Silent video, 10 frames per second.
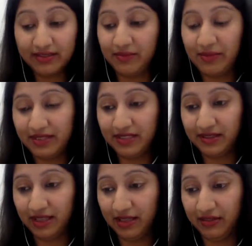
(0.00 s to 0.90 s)
I think it's
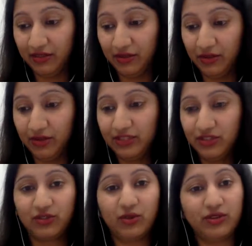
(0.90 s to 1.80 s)
amazing that
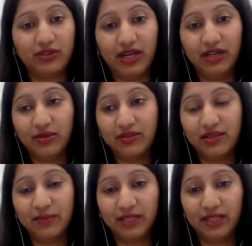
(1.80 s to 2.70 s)
you can just go
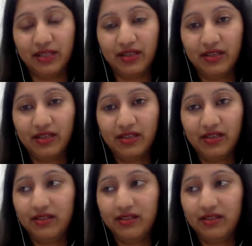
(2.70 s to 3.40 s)
try out something